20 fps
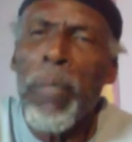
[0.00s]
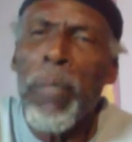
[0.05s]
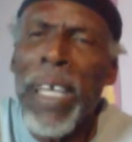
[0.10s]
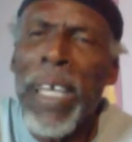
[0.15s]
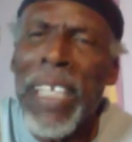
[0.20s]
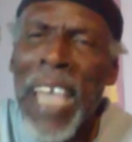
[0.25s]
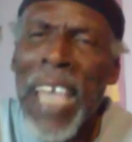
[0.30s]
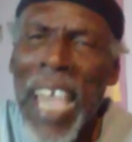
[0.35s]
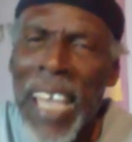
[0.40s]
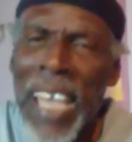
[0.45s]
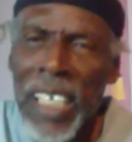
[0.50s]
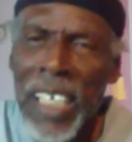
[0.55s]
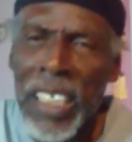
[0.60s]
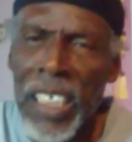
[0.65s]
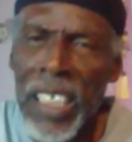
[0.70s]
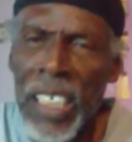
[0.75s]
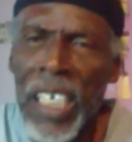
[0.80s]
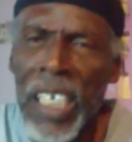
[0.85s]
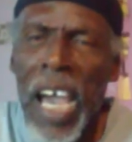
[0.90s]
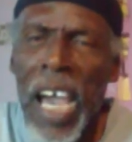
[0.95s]
And
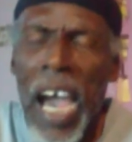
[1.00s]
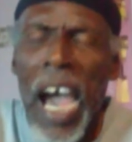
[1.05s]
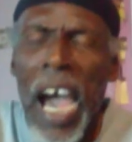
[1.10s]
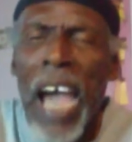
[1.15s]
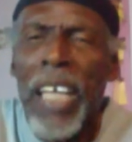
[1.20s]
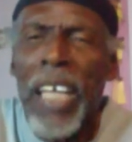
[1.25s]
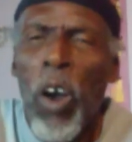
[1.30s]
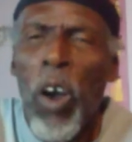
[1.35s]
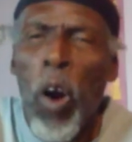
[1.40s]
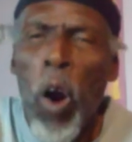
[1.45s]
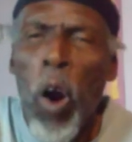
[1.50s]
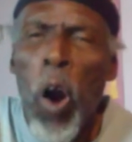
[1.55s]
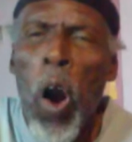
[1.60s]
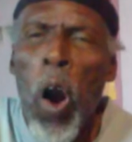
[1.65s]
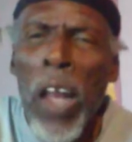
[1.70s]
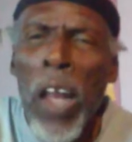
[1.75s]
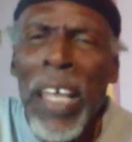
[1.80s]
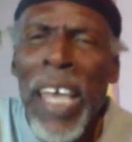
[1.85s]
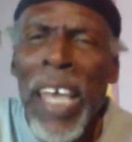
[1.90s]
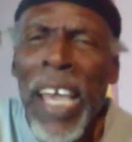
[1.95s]
all energy has
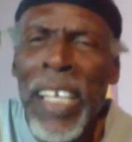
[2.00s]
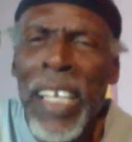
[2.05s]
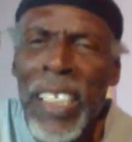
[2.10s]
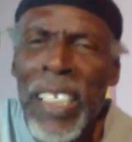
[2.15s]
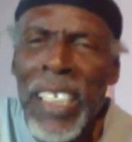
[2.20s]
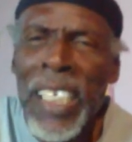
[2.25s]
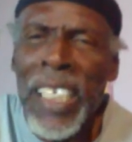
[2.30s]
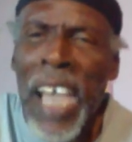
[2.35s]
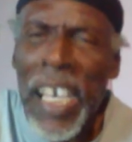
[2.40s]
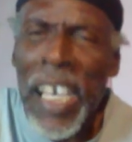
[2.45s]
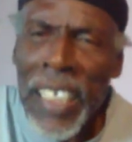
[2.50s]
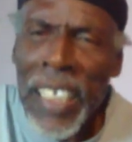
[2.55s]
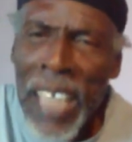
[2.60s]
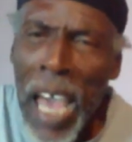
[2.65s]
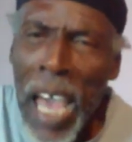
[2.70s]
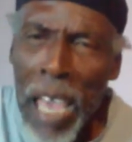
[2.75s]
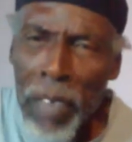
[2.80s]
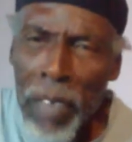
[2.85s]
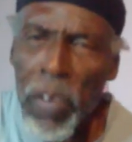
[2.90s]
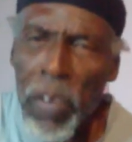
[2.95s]
life. And
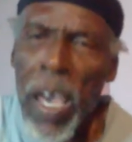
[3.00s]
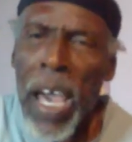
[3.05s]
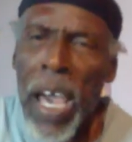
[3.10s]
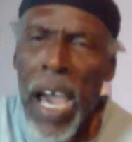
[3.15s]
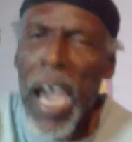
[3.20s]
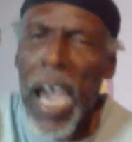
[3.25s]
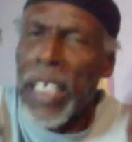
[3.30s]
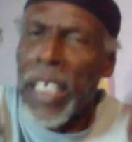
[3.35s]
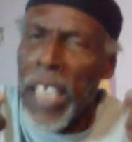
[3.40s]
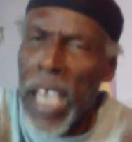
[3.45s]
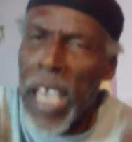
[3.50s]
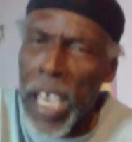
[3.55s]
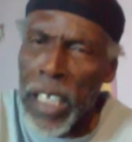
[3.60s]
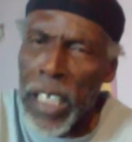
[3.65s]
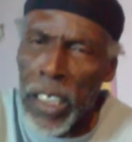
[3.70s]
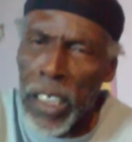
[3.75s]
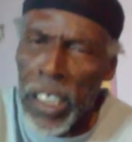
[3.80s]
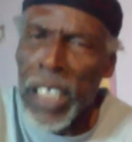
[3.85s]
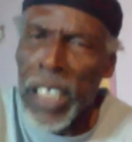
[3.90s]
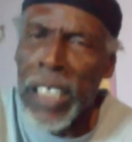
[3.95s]
energy cannot be
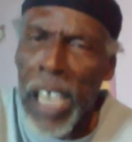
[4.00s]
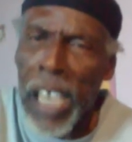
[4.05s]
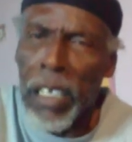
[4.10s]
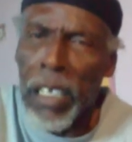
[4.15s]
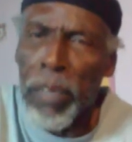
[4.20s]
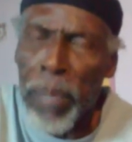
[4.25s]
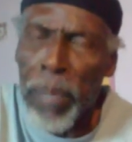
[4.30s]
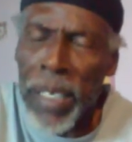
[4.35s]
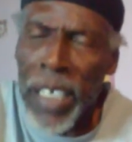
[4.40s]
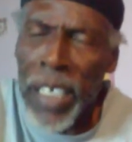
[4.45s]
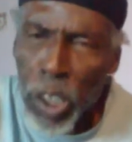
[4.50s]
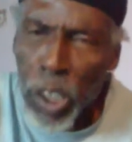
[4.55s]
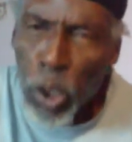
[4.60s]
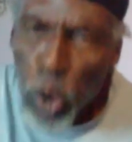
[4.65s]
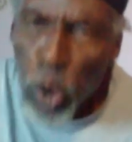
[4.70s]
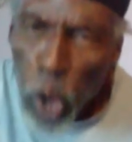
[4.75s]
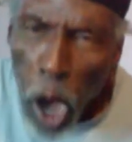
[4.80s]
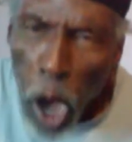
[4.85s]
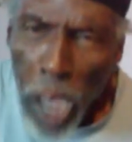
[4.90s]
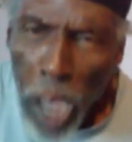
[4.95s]
destroyed.
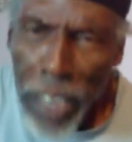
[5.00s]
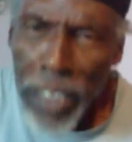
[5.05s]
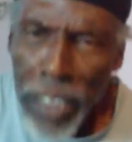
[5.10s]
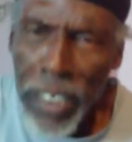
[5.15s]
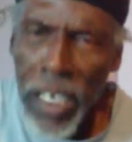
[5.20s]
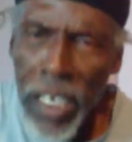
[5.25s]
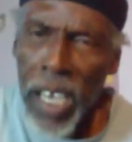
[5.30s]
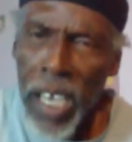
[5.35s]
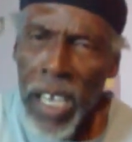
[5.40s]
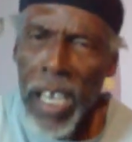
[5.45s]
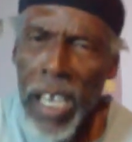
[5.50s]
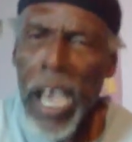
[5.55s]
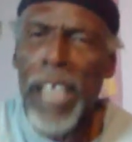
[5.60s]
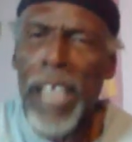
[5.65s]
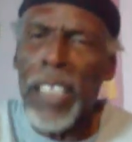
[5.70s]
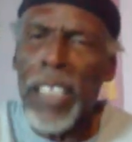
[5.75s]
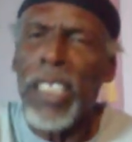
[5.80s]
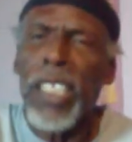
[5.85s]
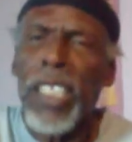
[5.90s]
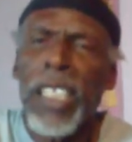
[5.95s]
Energy can
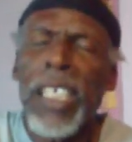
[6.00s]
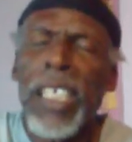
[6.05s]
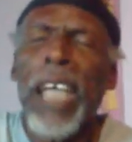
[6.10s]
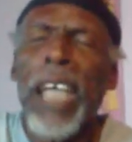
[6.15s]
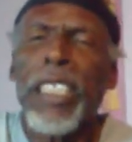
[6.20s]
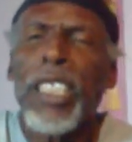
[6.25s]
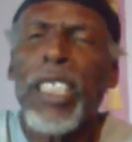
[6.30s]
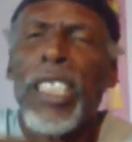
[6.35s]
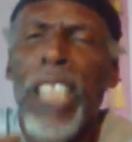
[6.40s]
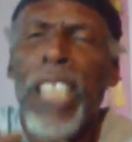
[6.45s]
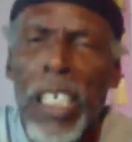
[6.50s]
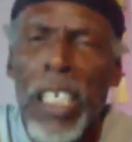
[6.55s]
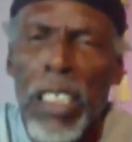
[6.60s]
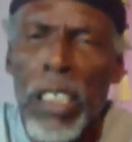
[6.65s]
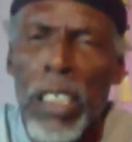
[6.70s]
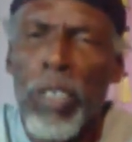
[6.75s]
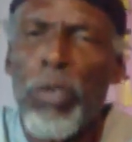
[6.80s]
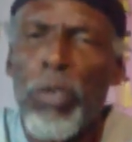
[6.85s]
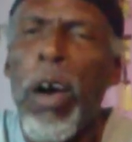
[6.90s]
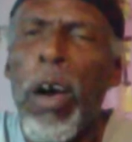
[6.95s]
change its form from
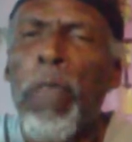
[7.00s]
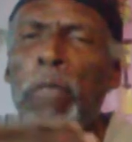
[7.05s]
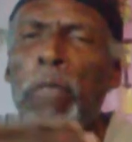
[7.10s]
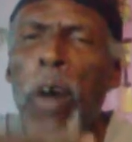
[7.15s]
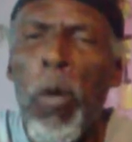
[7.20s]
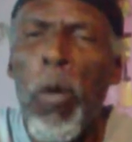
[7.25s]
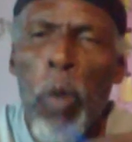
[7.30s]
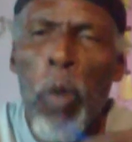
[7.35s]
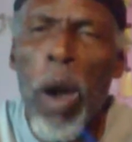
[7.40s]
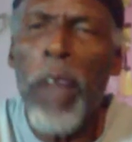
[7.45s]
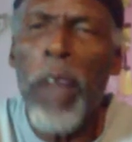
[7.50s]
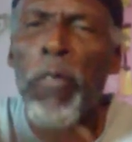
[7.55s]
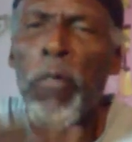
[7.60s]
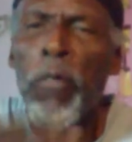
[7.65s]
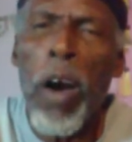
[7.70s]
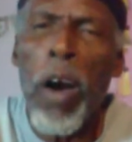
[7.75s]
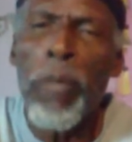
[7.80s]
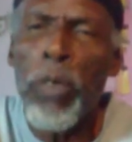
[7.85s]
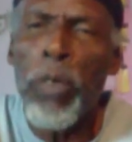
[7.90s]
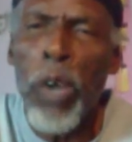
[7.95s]
one form to
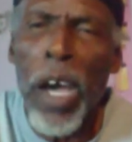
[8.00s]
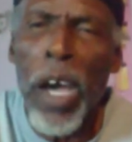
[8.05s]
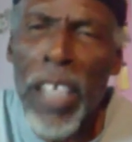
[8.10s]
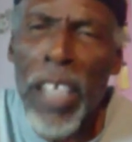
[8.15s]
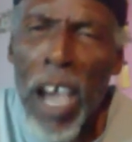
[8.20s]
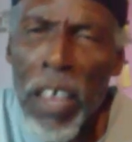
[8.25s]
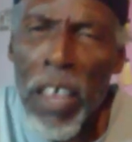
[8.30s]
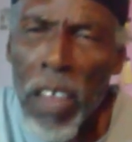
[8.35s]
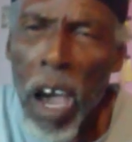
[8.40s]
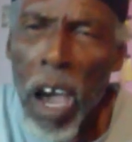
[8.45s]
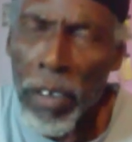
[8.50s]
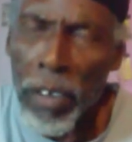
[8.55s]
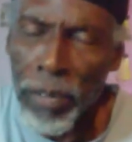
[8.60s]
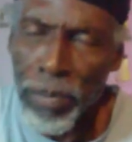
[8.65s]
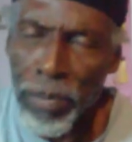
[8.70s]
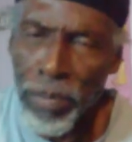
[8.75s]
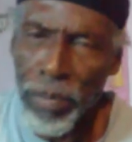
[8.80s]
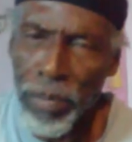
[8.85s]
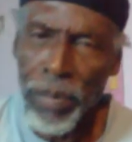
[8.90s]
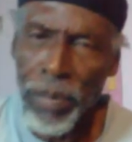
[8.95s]
another.
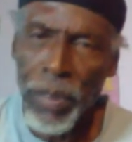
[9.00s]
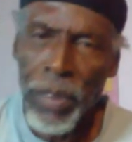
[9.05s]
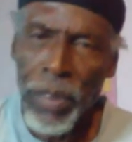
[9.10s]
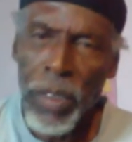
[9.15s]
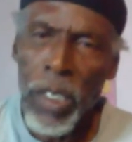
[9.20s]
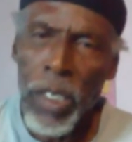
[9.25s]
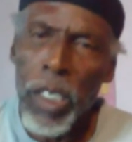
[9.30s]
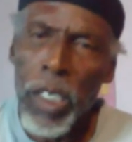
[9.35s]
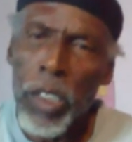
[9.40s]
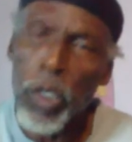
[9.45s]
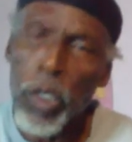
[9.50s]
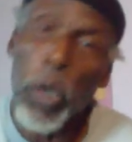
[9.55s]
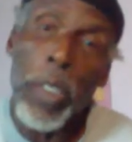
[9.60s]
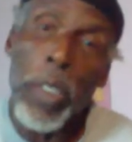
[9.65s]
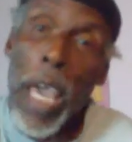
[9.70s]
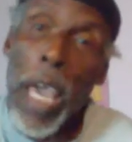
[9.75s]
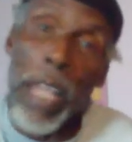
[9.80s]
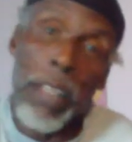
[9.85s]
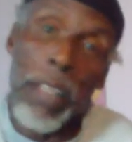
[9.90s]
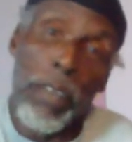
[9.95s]
So then,
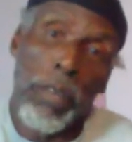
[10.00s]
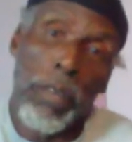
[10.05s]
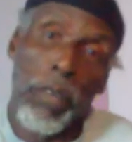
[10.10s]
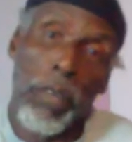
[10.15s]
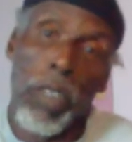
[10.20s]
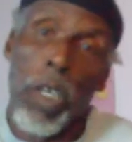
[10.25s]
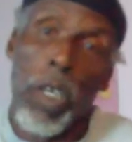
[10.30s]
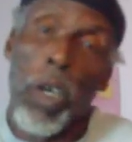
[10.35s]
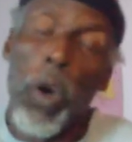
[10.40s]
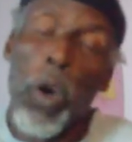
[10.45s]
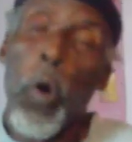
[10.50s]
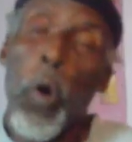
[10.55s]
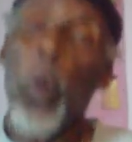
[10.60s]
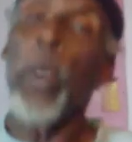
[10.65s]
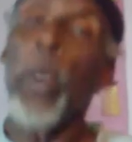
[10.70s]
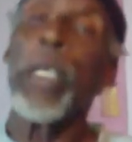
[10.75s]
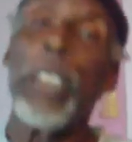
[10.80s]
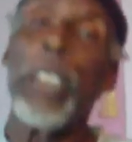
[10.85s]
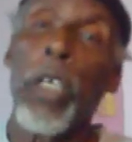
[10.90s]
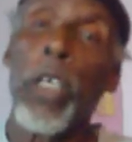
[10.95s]
who is the God
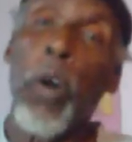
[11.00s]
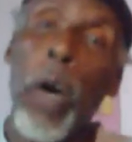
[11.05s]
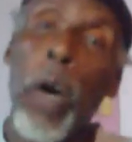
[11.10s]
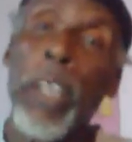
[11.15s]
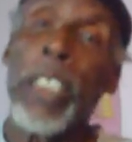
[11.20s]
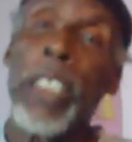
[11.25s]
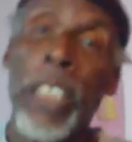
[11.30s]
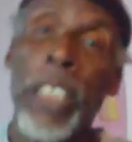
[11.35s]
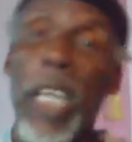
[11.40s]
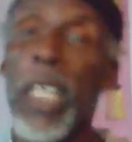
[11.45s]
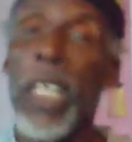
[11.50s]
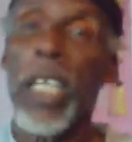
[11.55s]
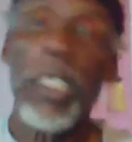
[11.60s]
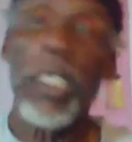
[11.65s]
to jealous who?